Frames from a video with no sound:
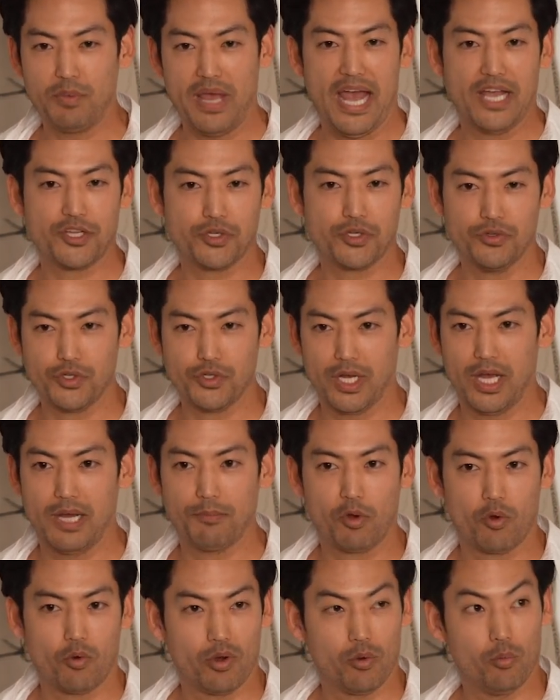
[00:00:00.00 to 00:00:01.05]
passion, job,
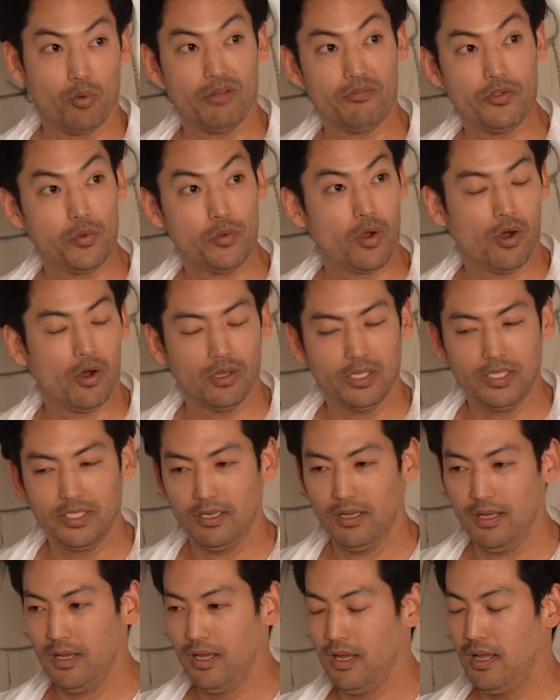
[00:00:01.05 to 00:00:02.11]
career, whatever you call it,
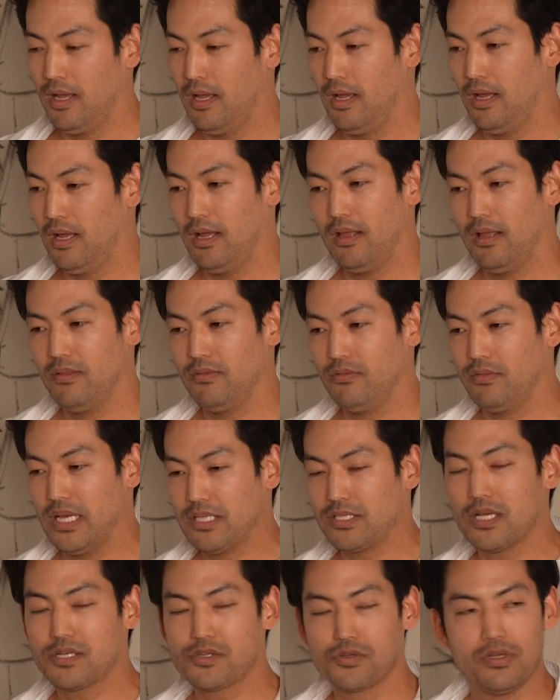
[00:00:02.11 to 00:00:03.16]

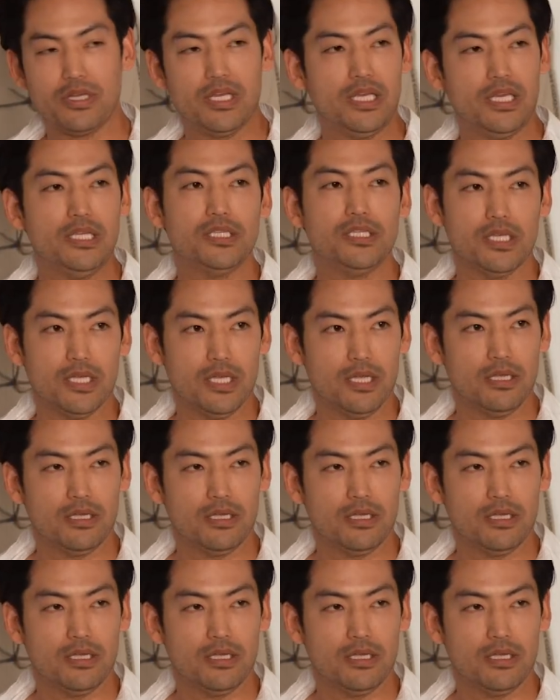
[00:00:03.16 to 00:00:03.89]
that's actually easy.